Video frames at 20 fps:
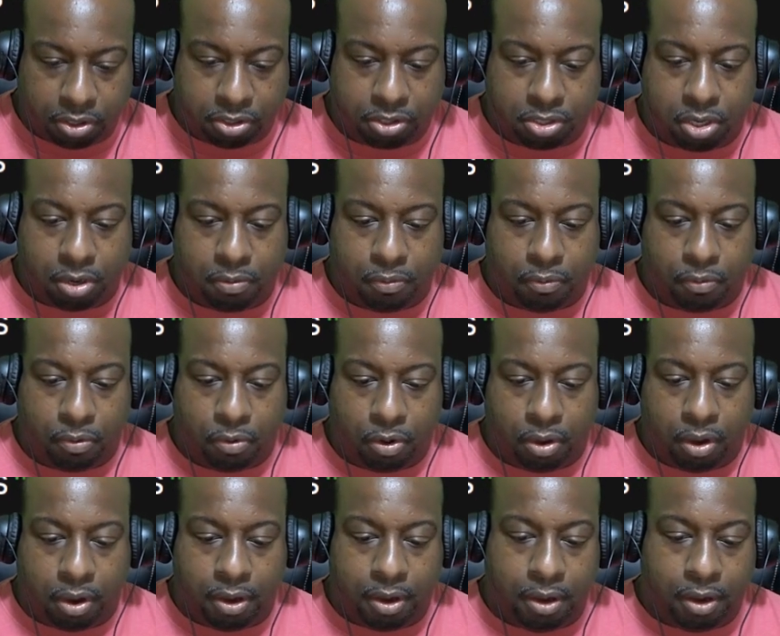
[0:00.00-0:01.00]
to
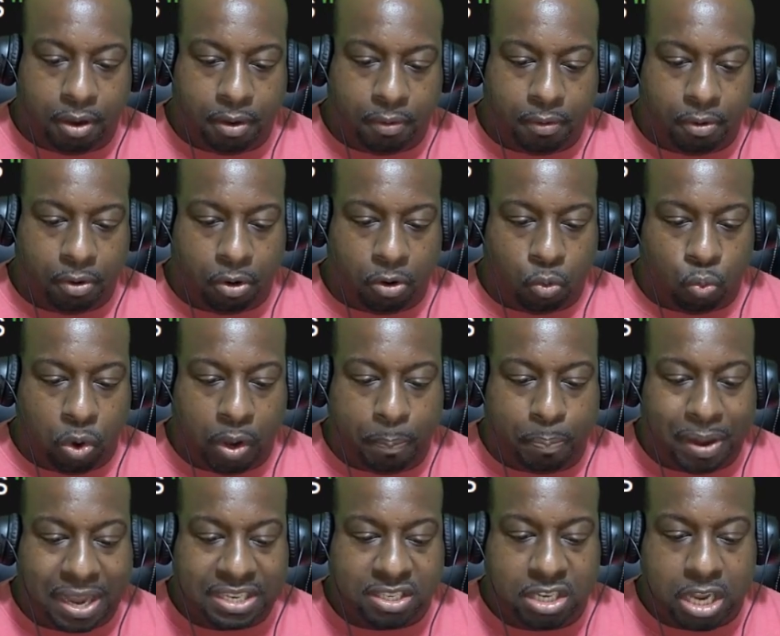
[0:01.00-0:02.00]

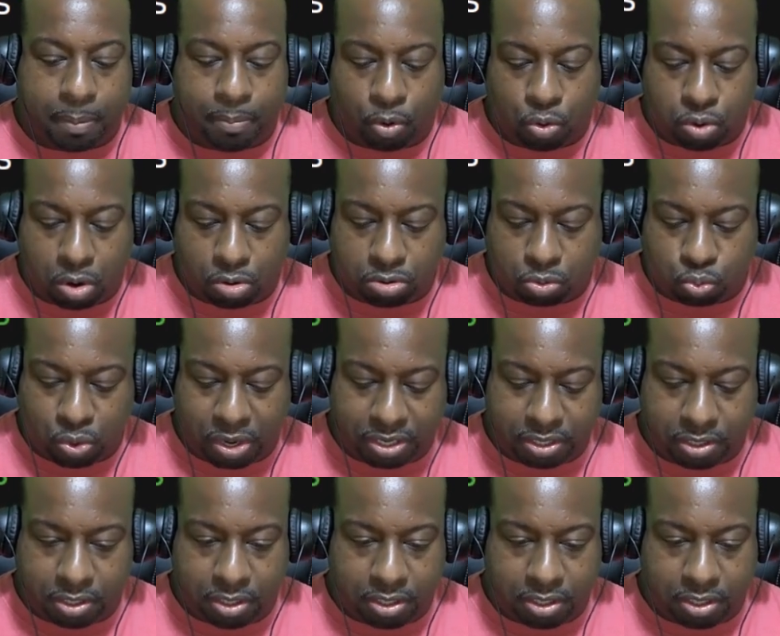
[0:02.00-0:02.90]
replace double quotes with